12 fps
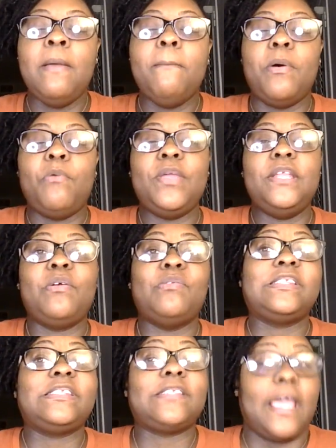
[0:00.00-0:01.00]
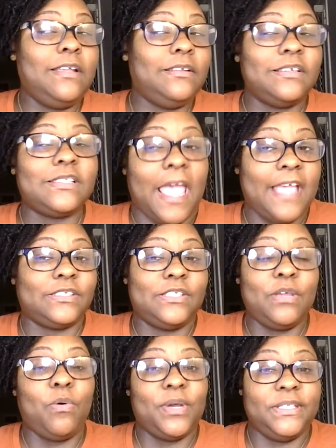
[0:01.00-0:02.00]
But we know Saint is
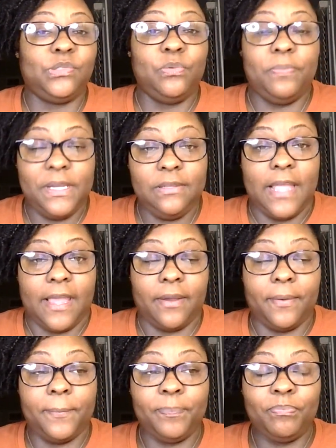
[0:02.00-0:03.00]
actually going to be there.